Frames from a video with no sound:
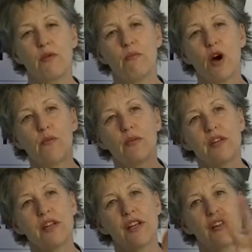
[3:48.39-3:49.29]

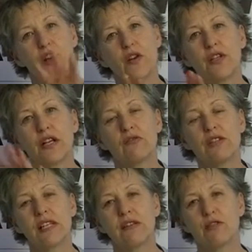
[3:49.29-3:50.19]
moment that the hotel
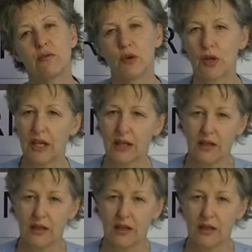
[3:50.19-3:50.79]
received the booking.